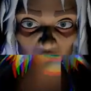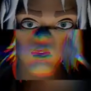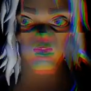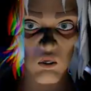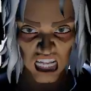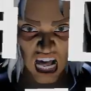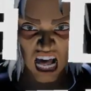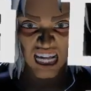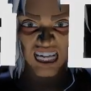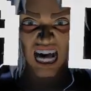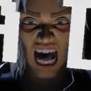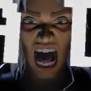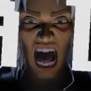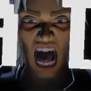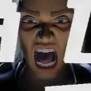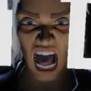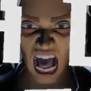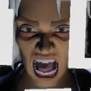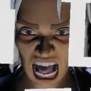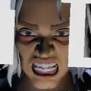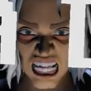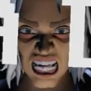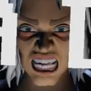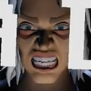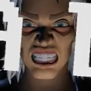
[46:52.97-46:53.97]
You die!
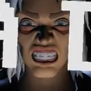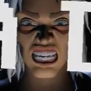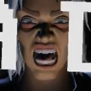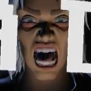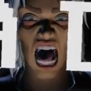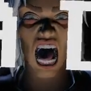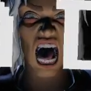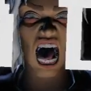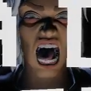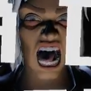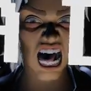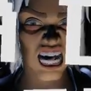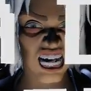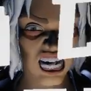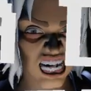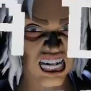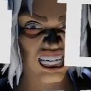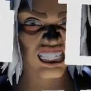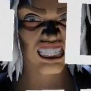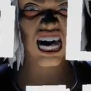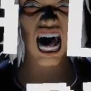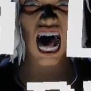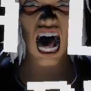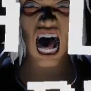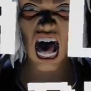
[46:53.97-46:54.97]
You die! You
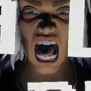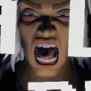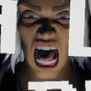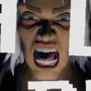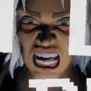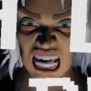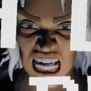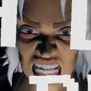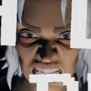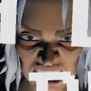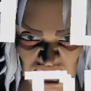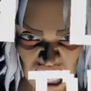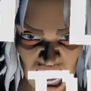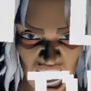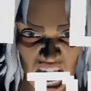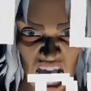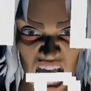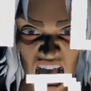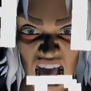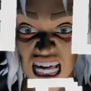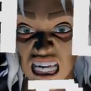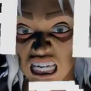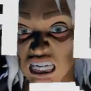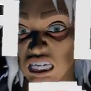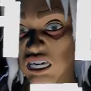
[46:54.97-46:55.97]
die! You
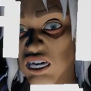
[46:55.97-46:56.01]
die!